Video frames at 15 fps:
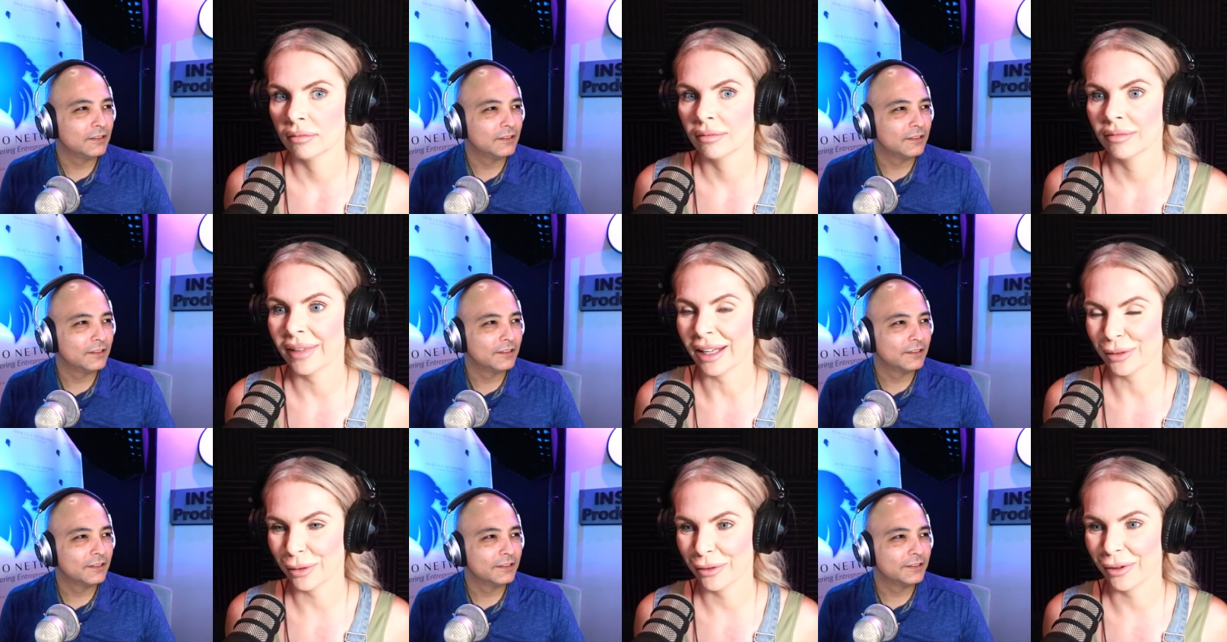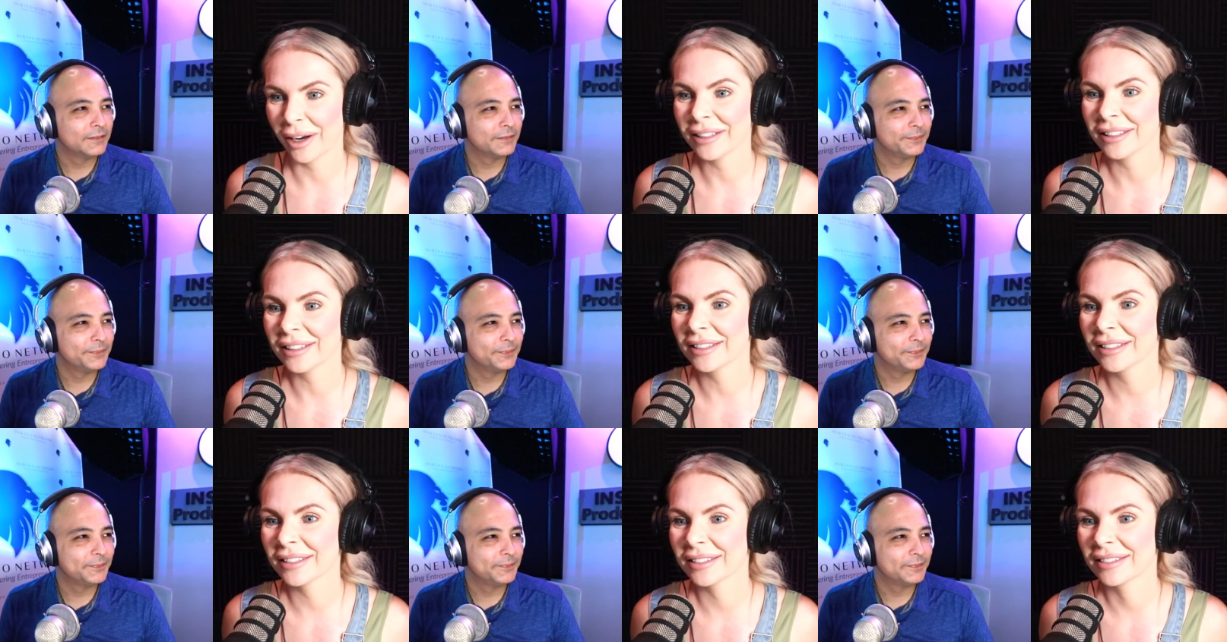Speaker 1: That's where Fry's
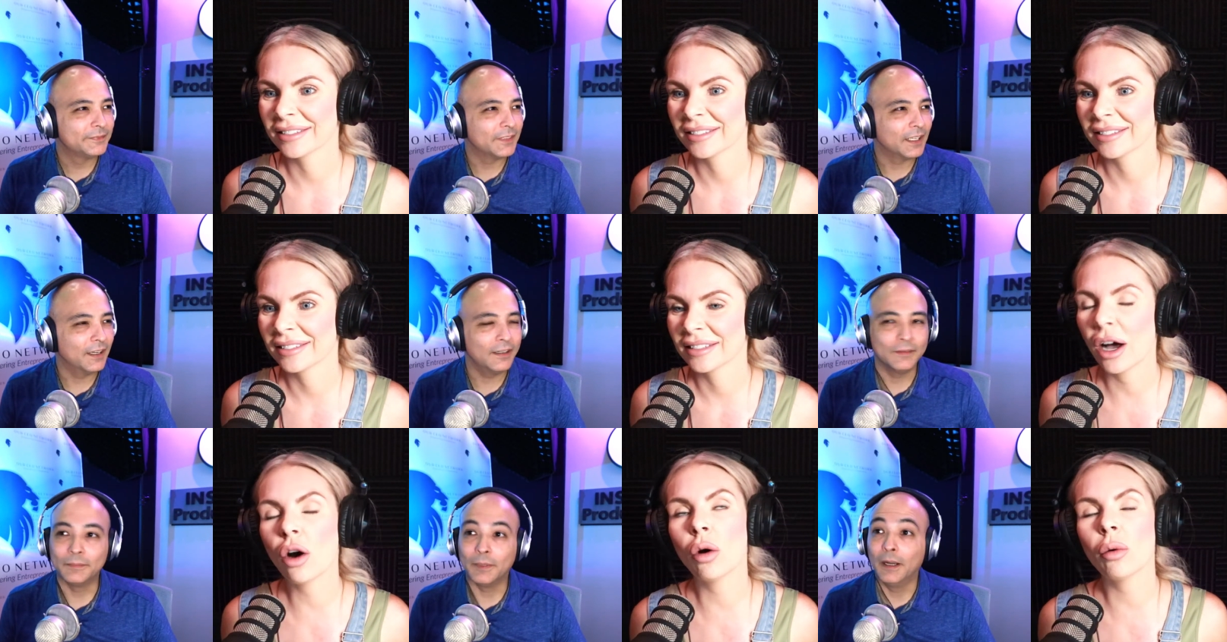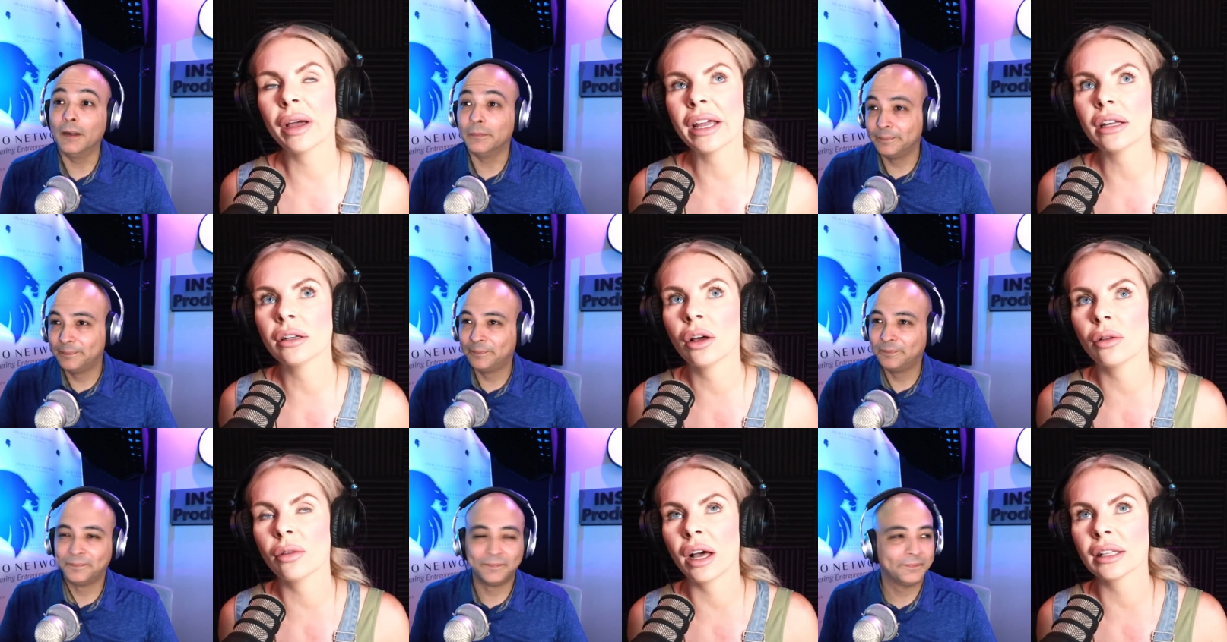is. Oh. Oh, oh wait,
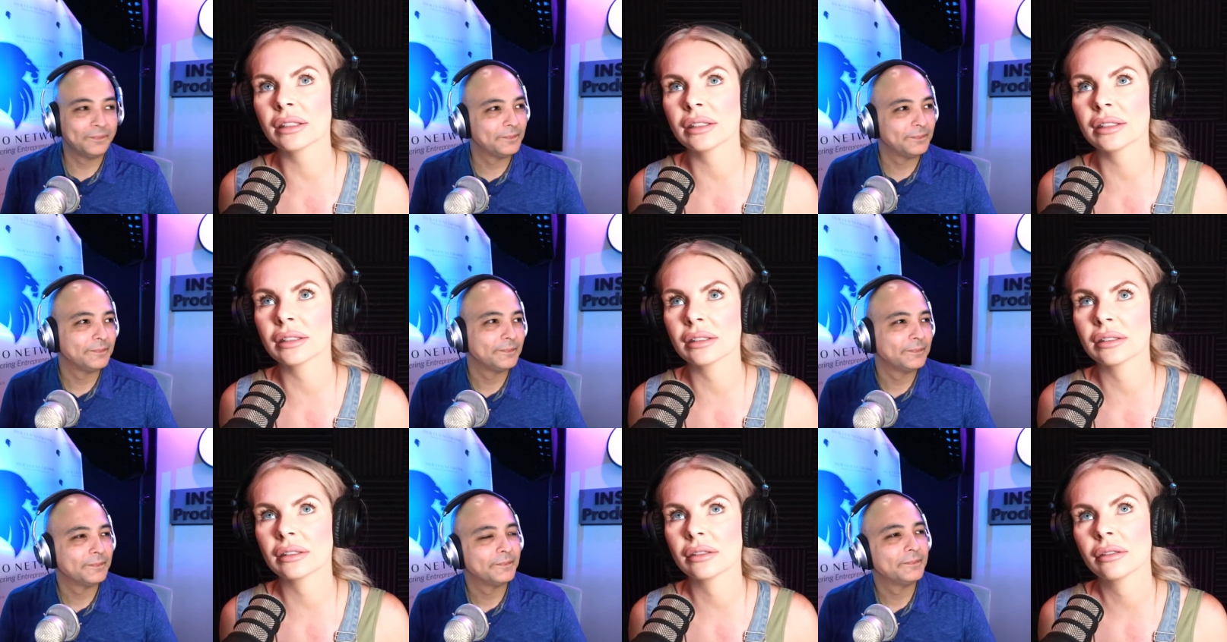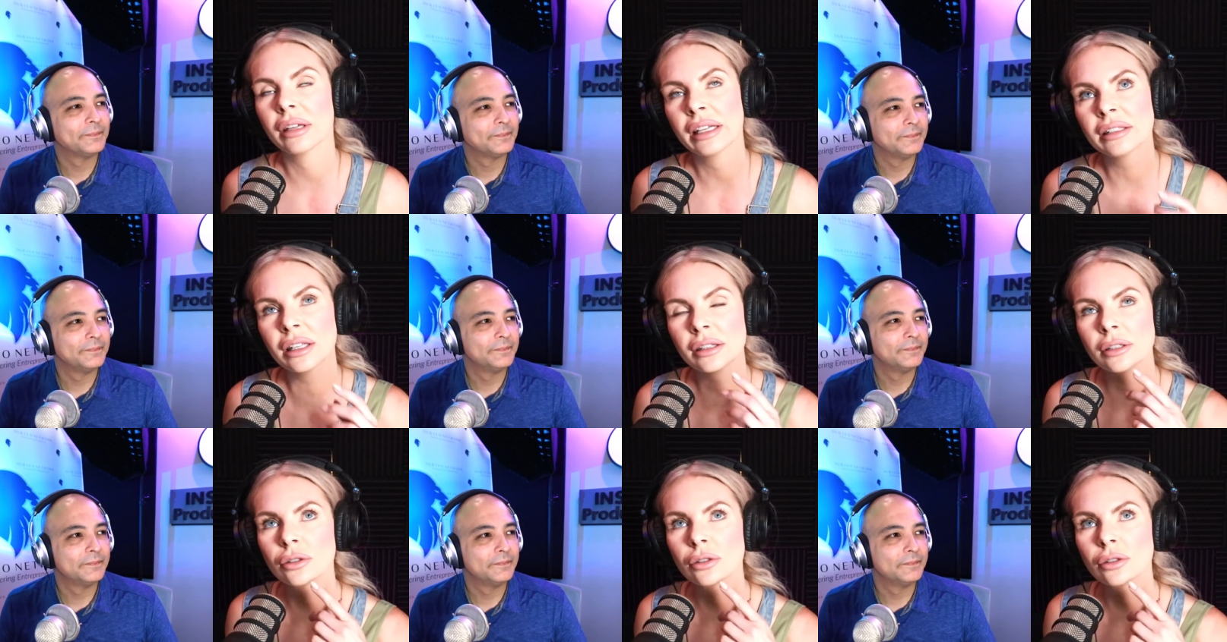no, that's. Is that the